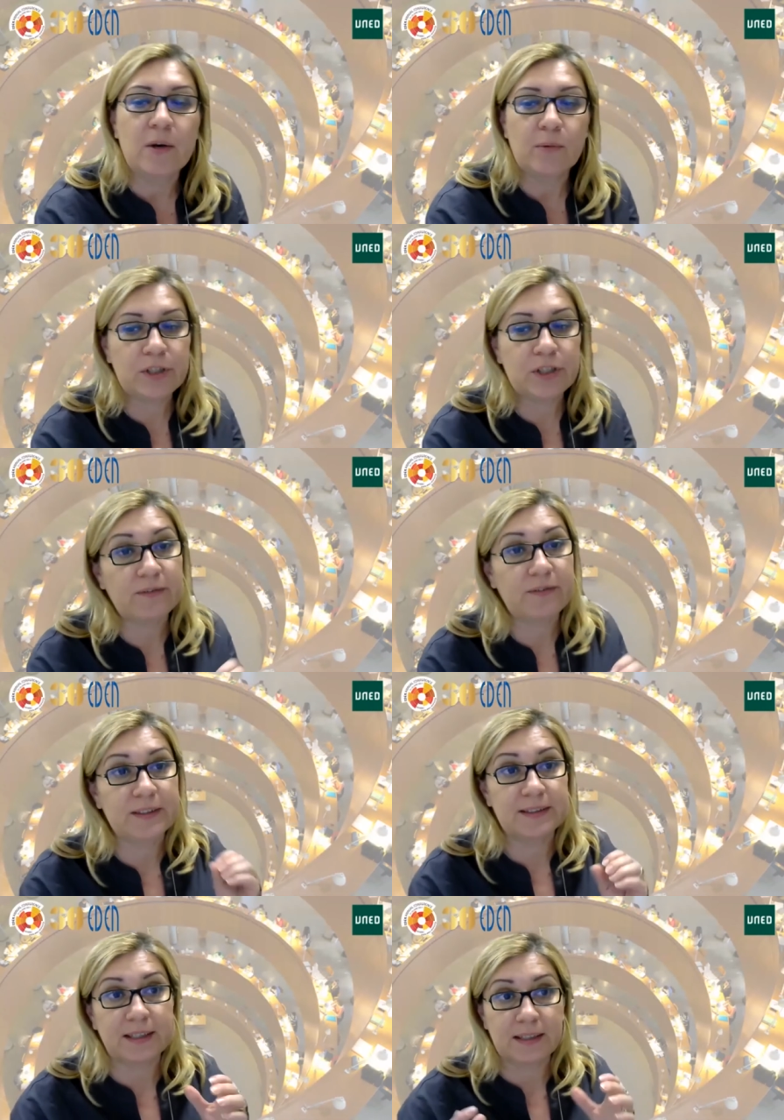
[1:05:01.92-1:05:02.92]
which have
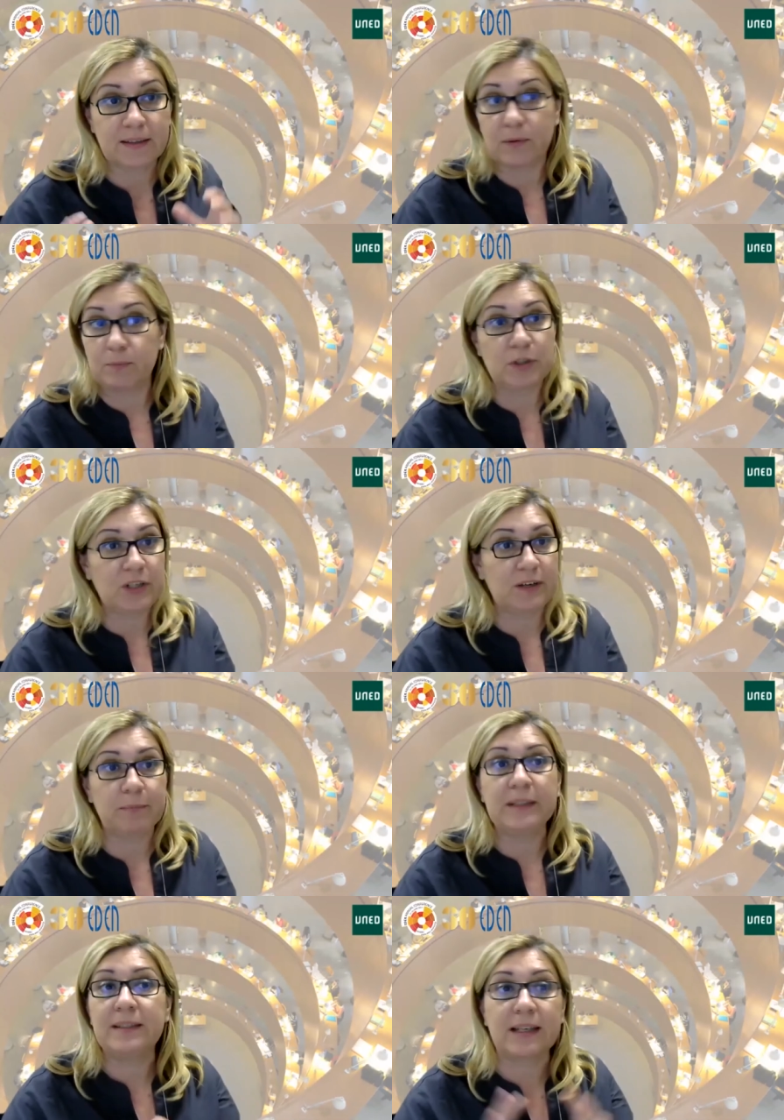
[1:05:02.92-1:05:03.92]

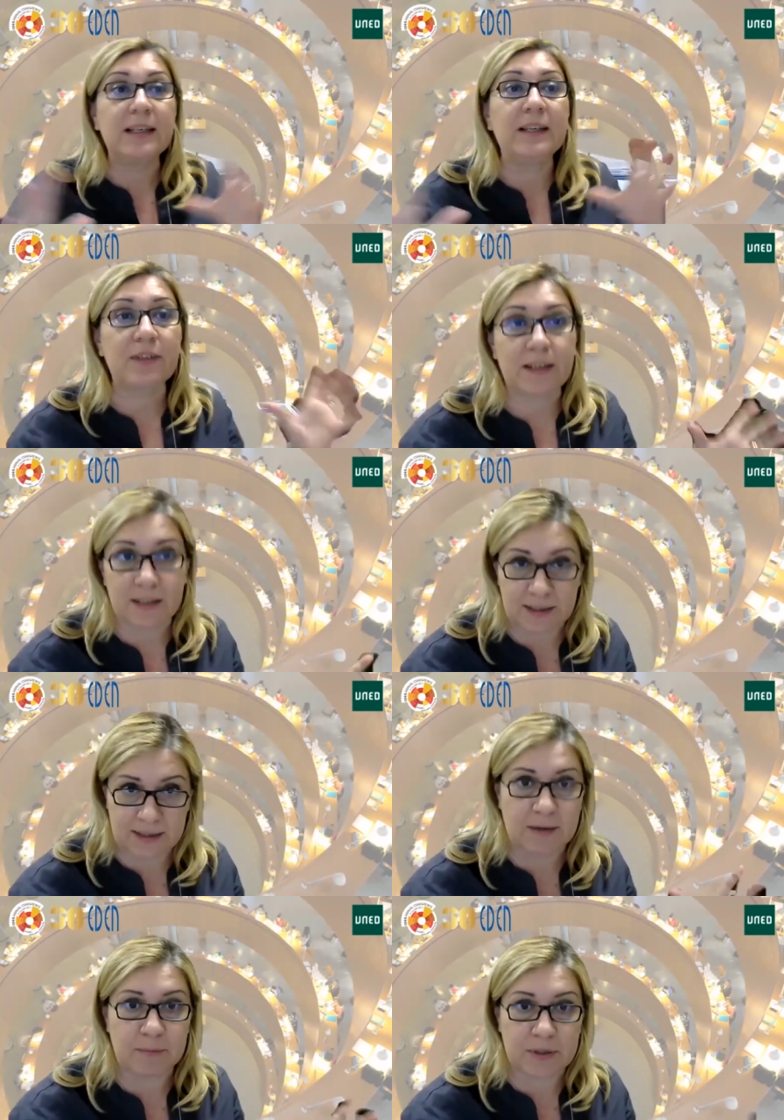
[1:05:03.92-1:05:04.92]
been significant
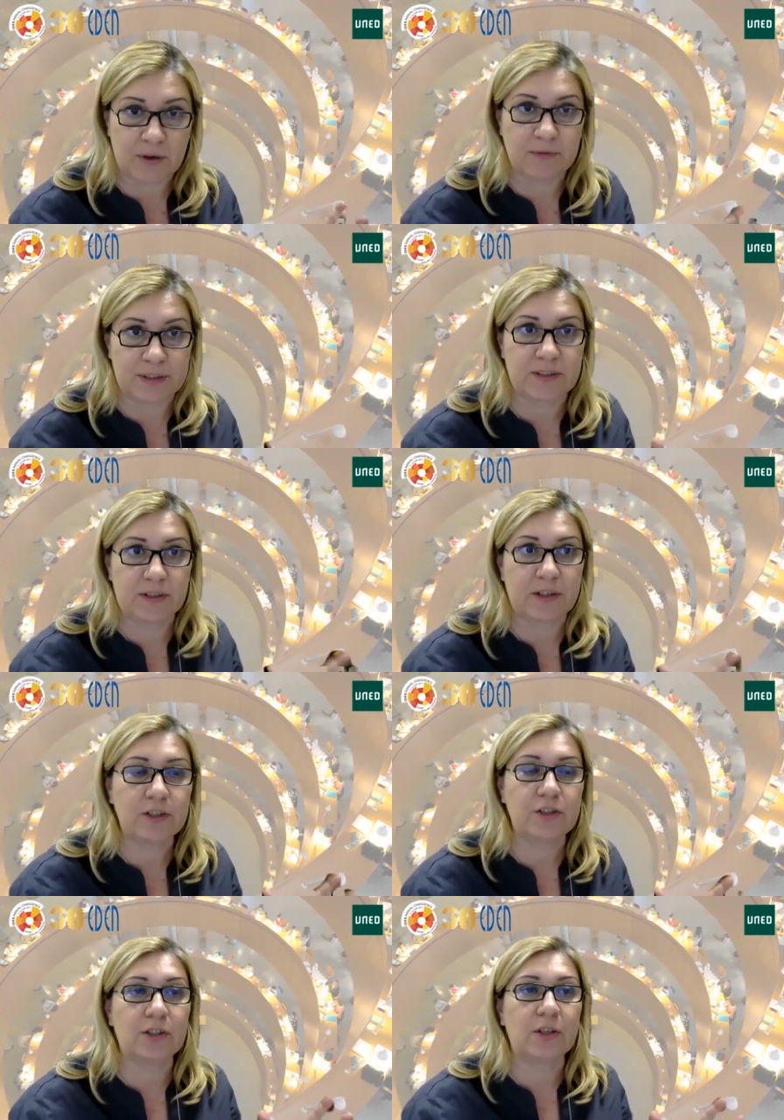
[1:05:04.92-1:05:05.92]
number of
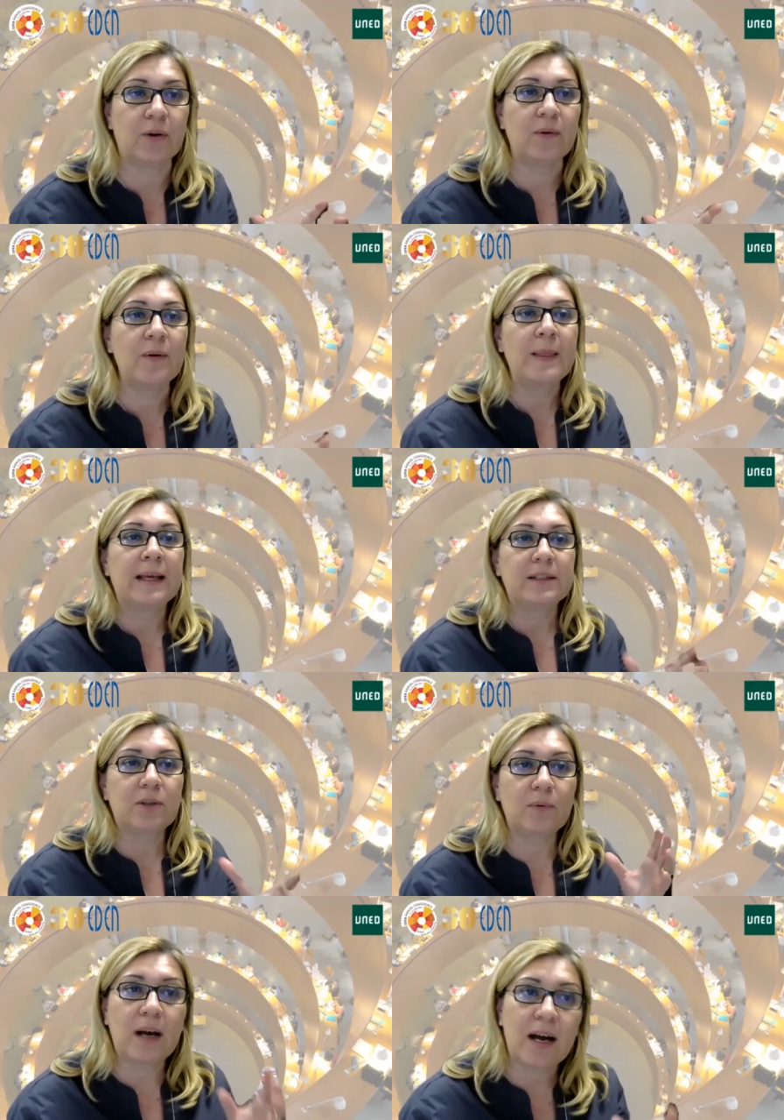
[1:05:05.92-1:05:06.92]
research, you know.
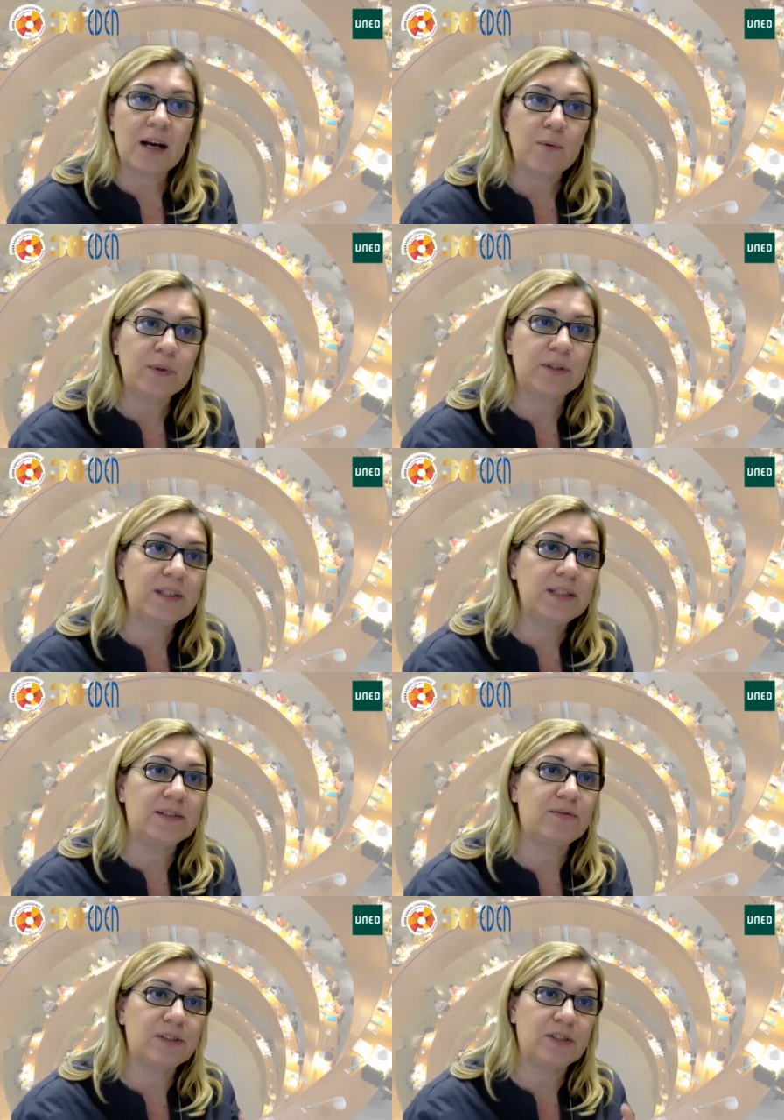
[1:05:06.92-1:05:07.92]
So how would
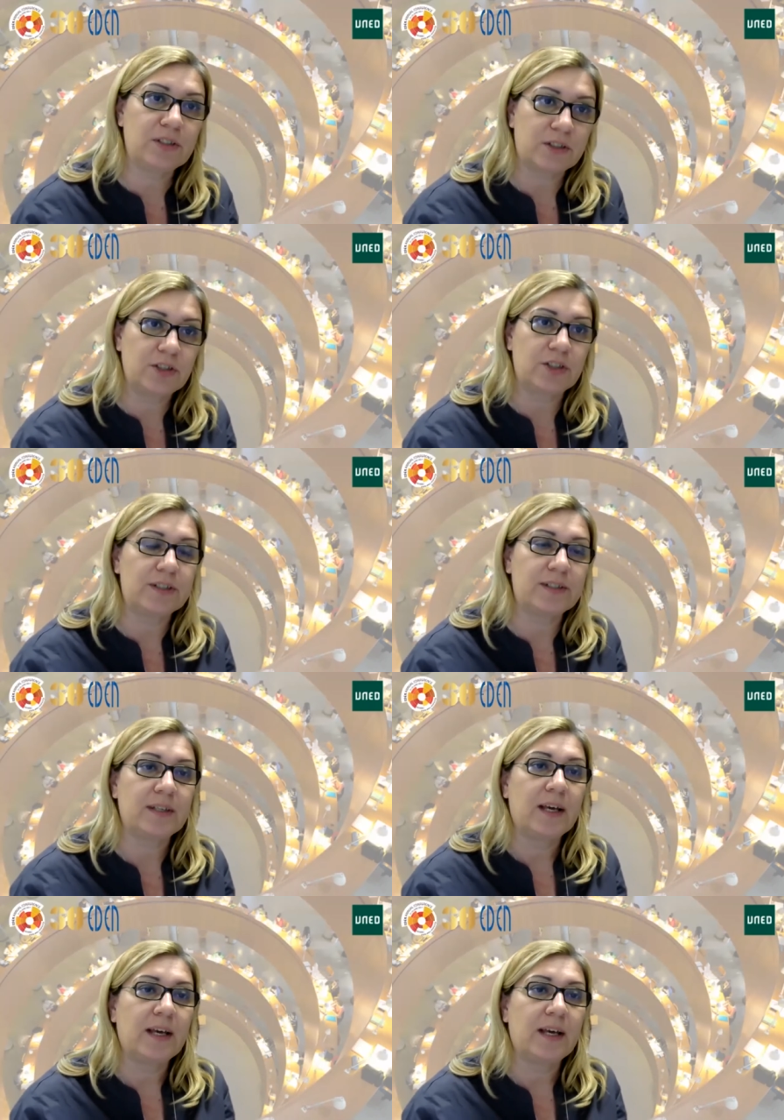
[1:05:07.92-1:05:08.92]
these
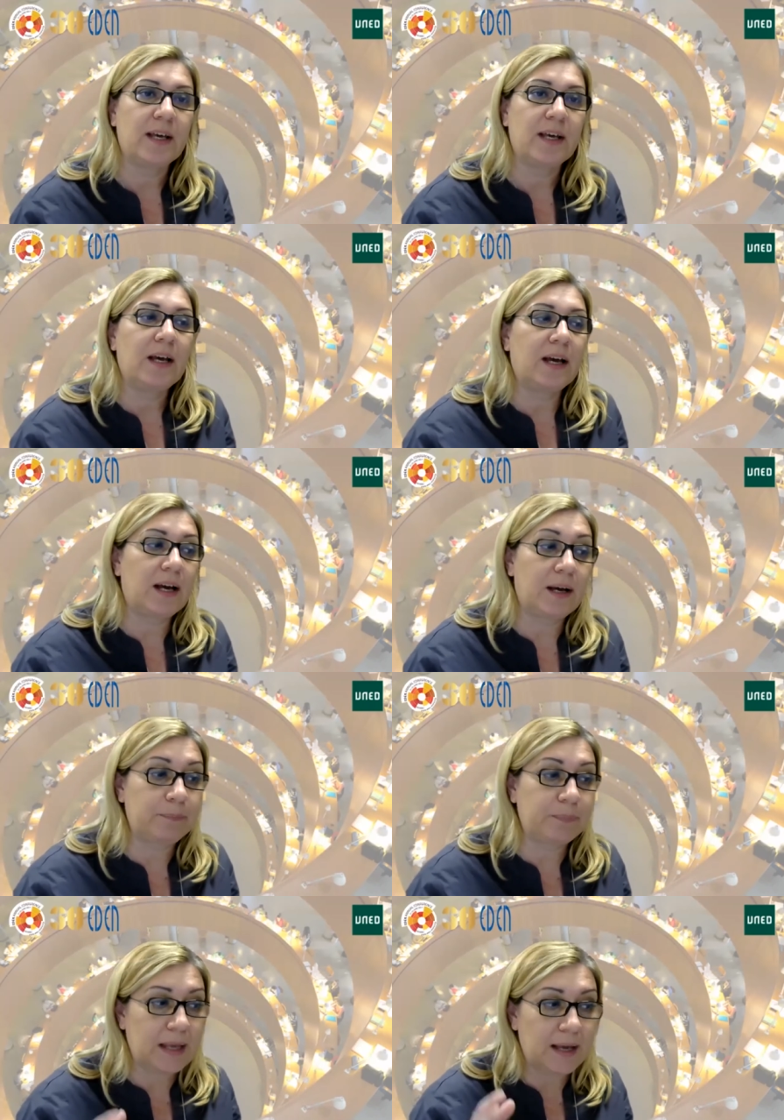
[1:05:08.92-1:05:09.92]
researchers, you